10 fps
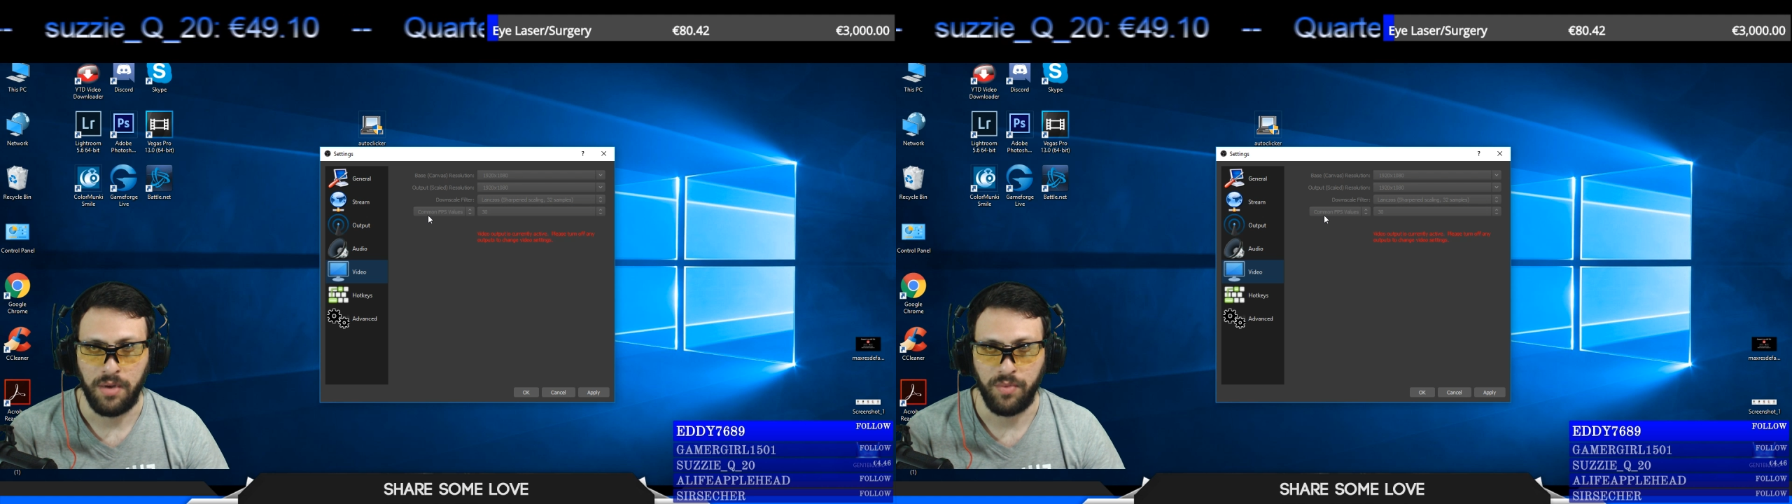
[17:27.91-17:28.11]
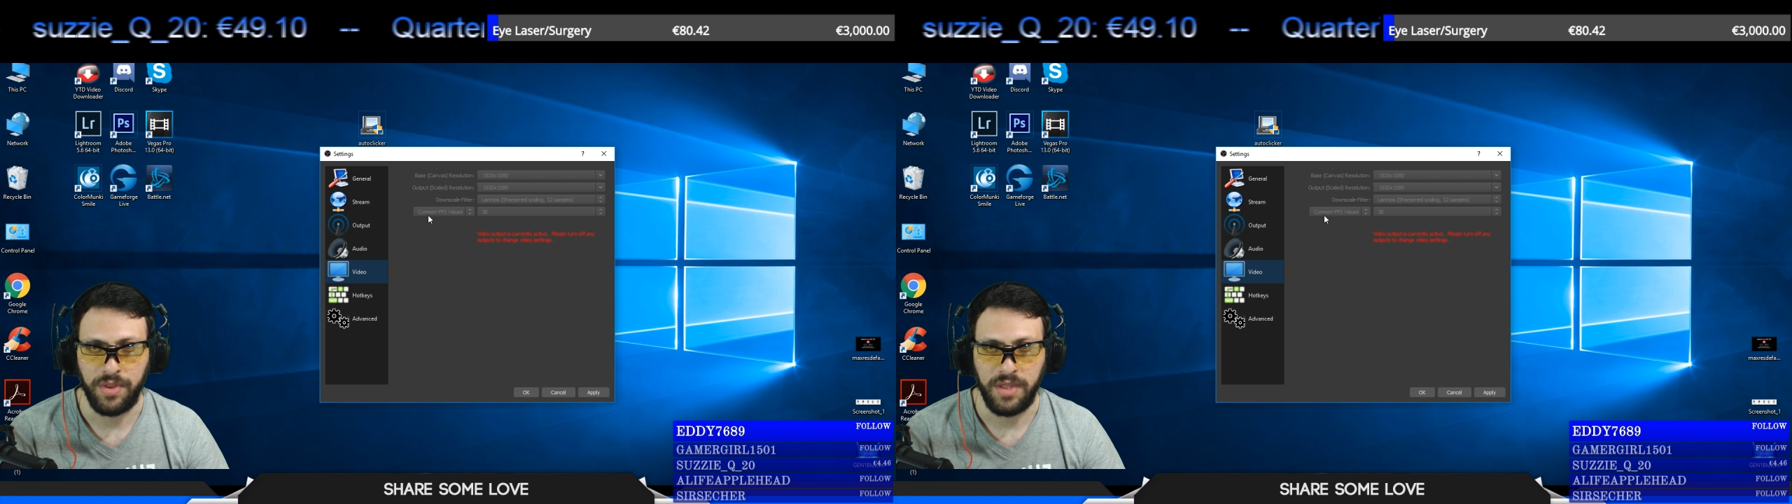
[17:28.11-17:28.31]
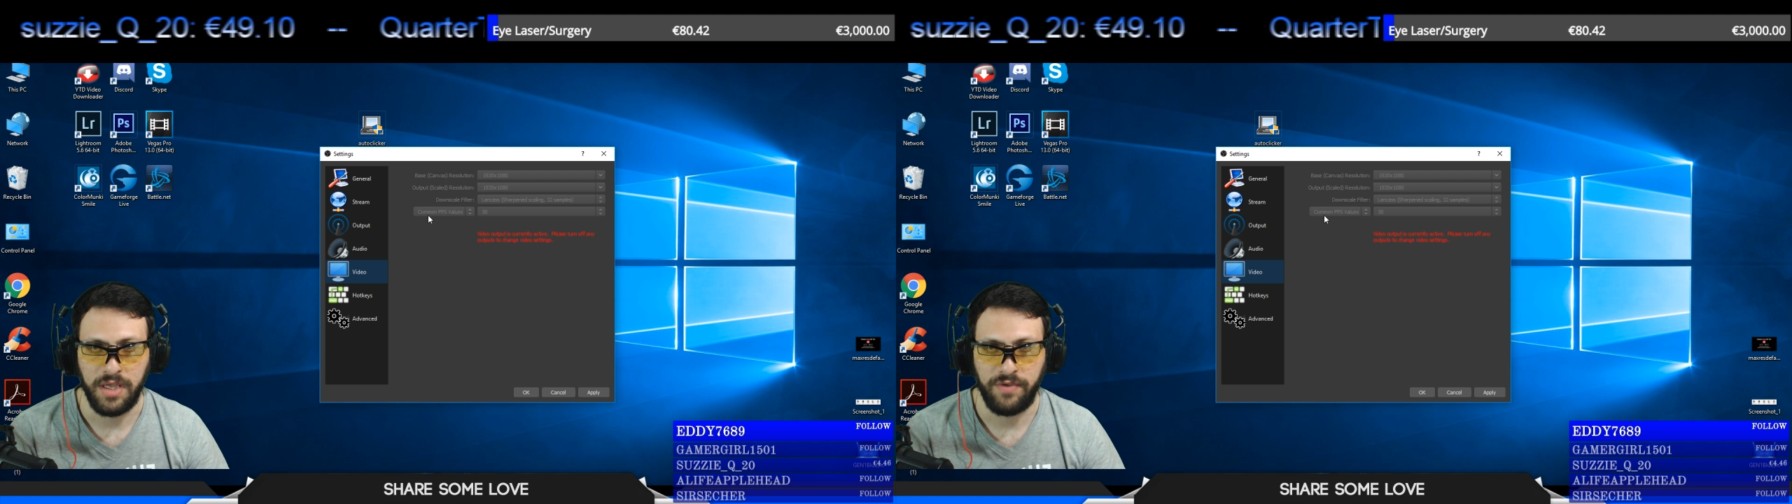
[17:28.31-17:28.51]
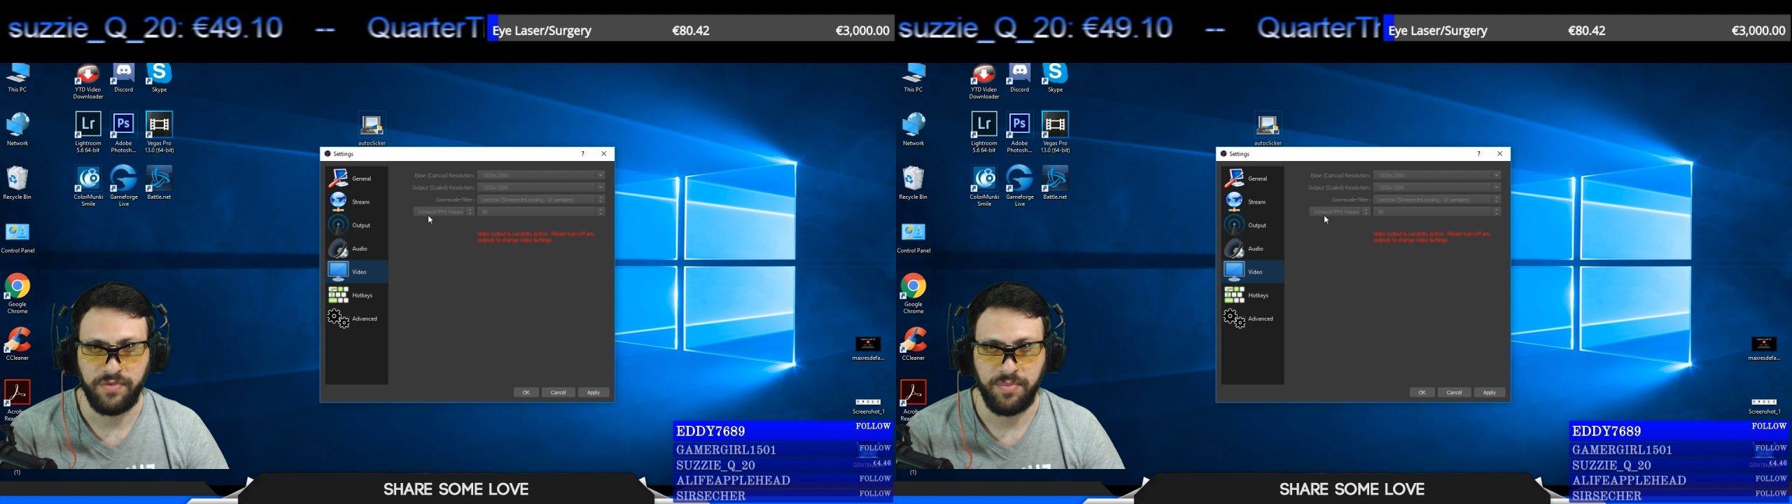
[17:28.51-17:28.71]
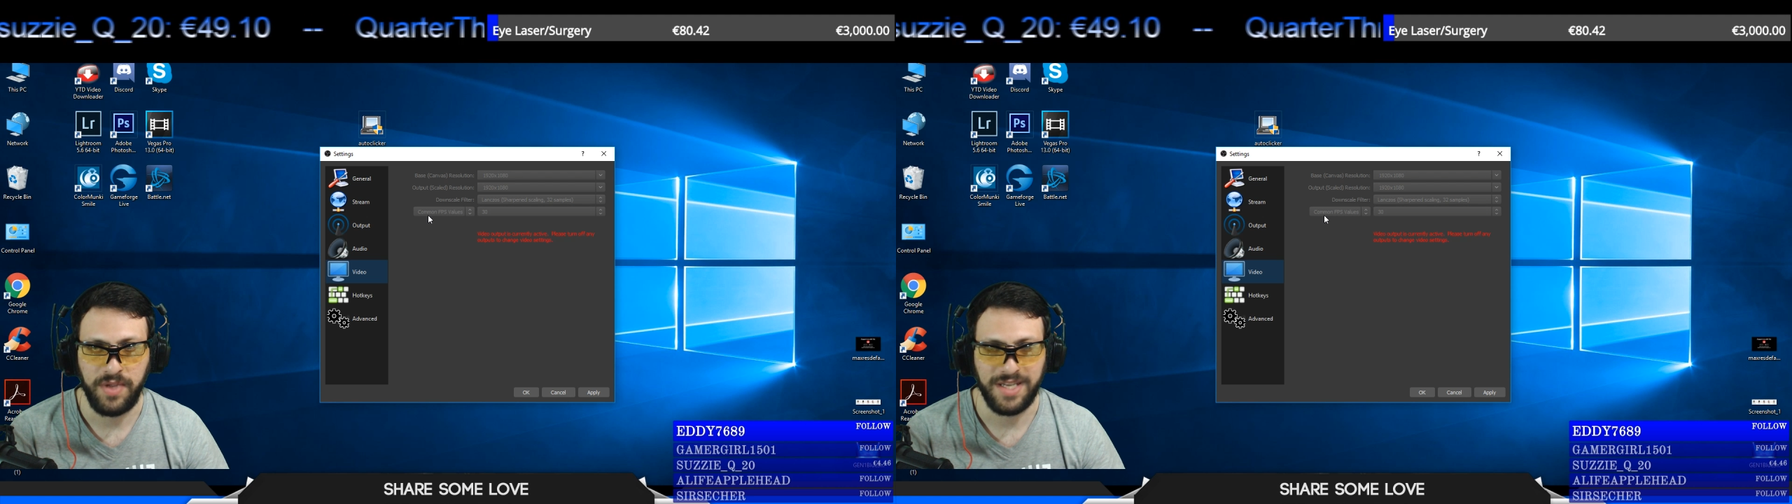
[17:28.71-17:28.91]
with the
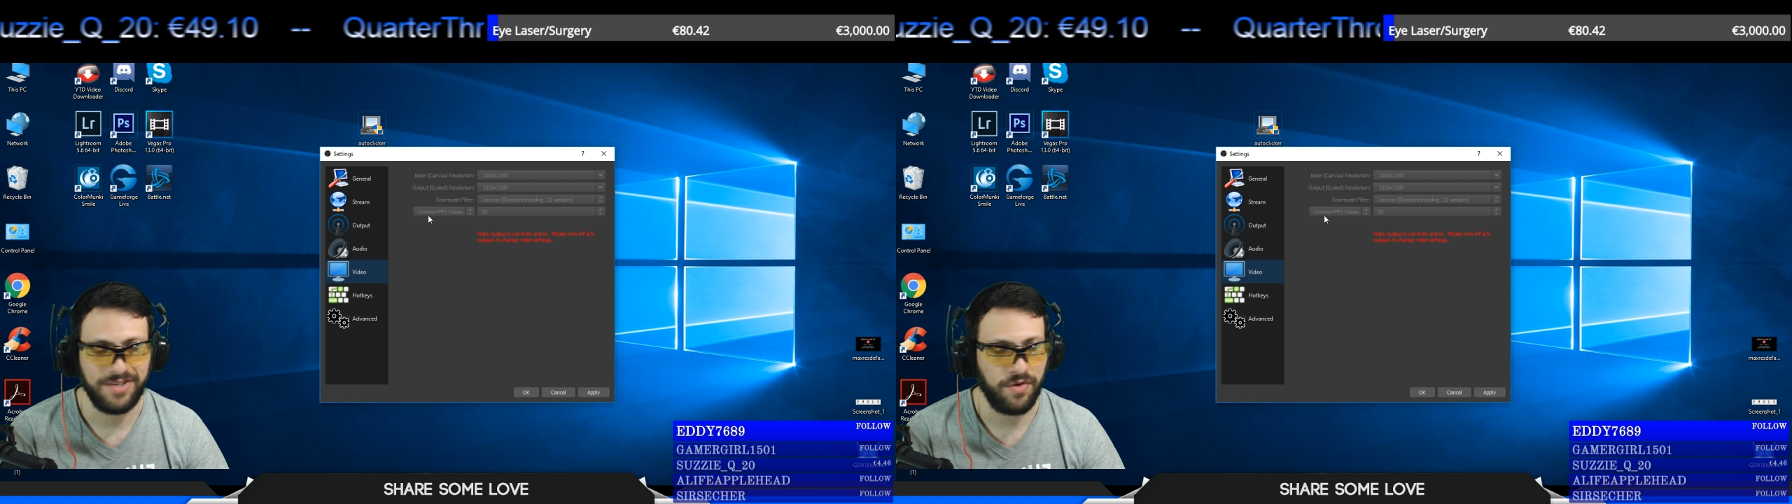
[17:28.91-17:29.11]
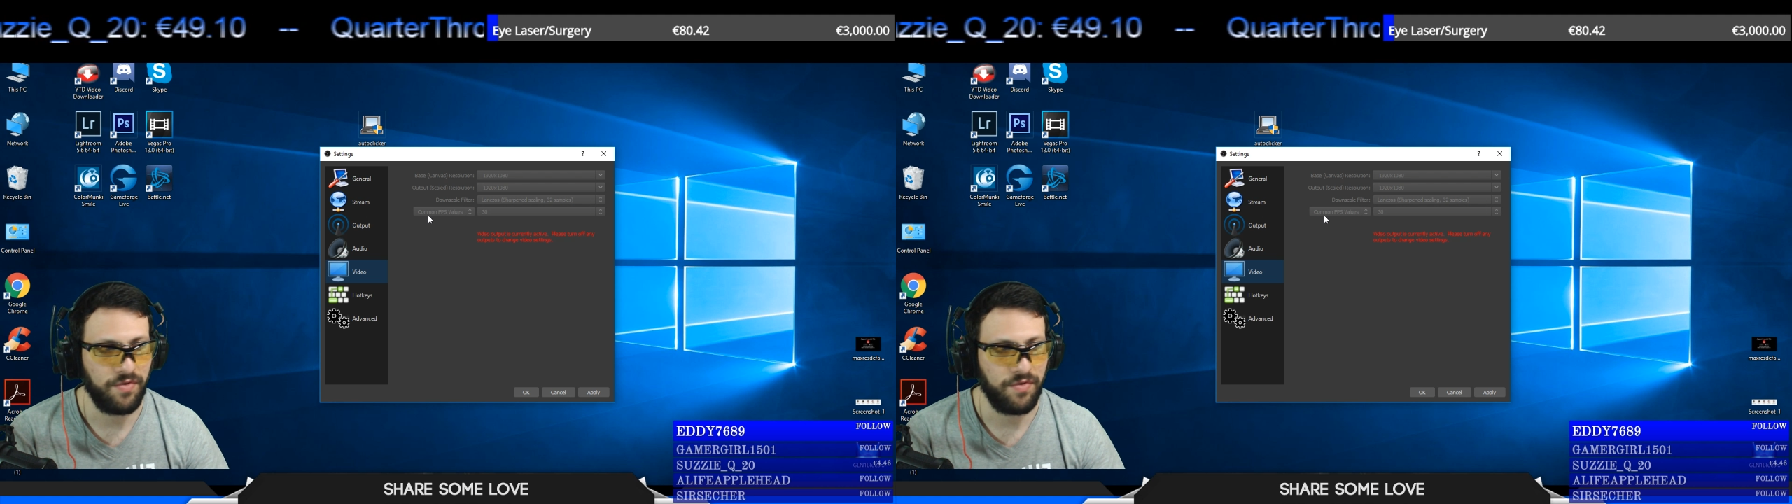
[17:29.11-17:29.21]
FPS